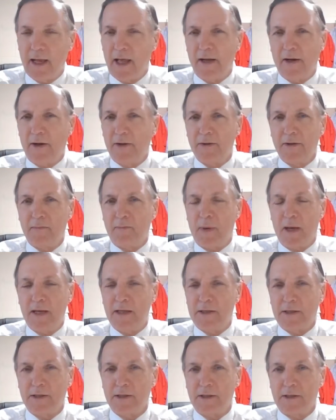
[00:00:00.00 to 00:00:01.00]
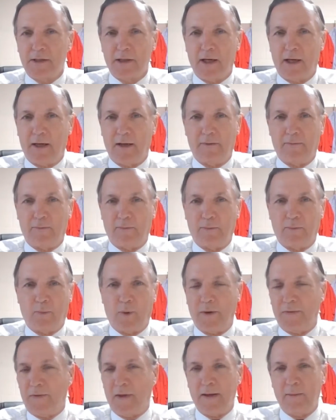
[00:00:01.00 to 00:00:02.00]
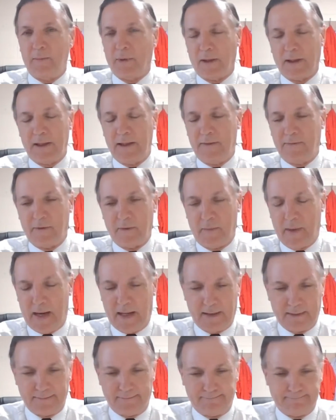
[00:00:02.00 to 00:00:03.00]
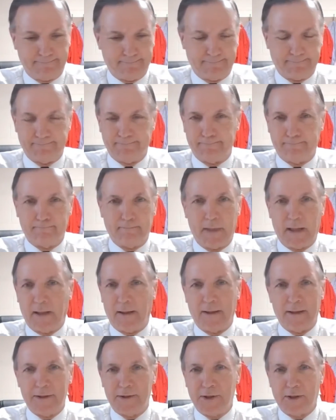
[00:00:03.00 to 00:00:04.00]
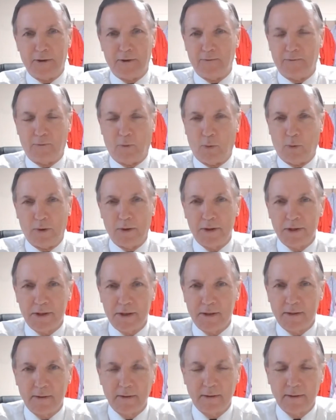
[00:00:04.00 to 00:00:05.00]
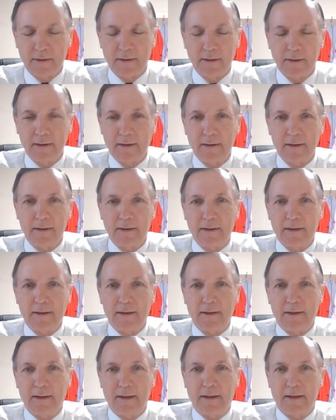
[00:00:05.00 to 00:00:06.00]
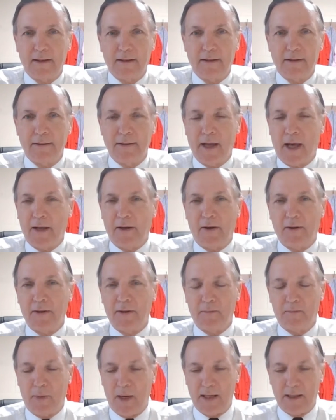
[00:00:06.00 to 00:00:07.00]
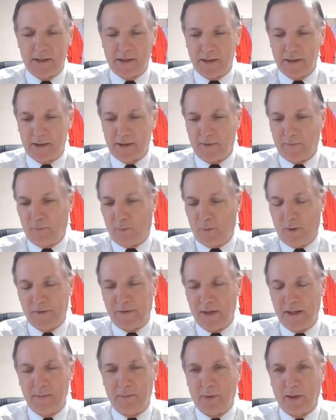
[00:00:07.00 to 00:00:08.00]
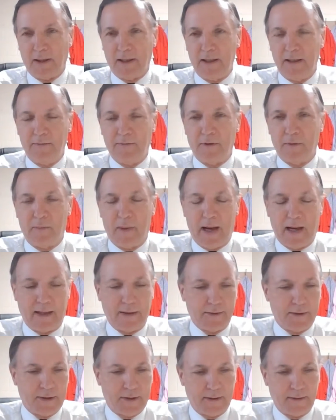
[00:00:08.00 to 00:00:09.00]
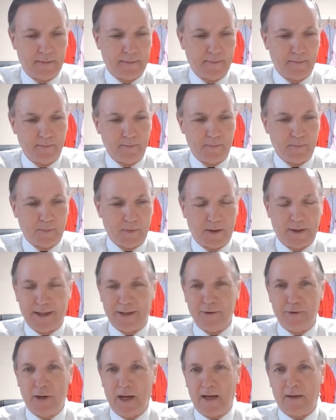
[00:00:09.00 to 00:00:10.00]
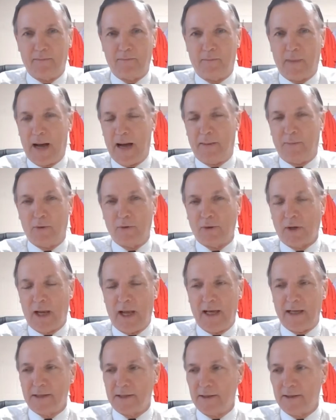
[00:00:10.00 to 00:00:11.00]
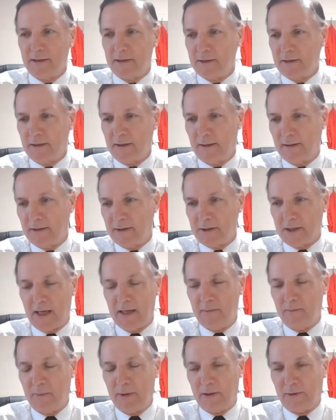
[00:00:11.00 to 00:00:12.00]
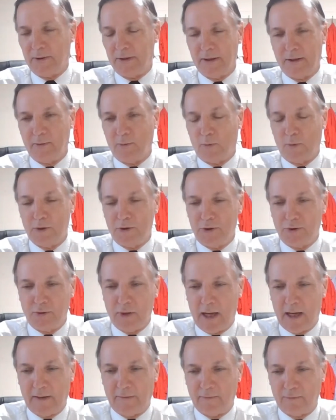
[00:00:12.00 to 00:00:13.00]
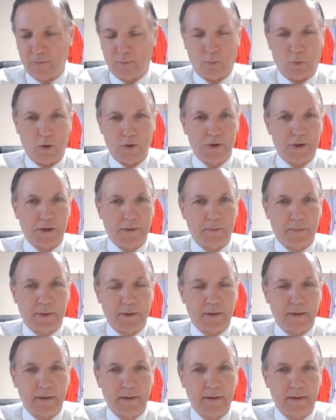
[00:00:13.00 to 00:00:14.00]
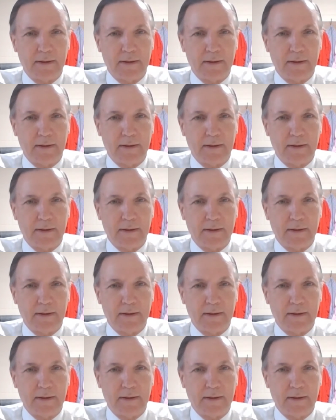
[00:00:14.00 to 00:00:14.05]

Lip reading: not on the basis of what they believed about marriage and divorce, not on the basis of what they believed about can you have Bible classes in the same building in which you have worship.